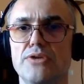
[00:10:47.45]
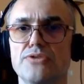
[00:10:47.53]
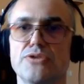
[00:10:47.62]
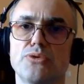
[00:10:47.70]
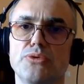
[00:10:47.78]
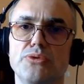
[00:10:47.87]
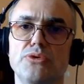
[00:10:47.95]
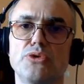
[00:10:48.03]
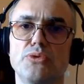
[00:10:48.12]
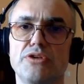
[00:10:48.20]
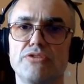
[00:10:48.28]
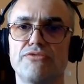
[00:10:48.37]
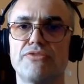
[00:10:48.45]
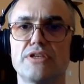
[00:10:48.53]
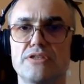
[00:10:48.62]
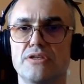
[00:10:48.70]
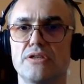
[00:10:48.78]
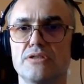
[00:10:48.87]
So you
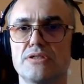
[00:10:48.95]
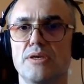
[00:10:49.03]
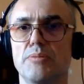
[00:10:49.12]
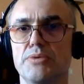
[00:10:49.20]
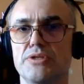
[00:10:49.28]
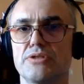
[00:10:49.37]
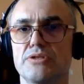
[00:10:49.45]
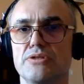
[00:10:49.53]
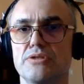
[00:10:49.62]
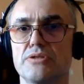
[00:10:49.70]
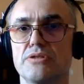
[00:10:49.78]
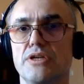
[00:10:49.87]
invest in some businesses,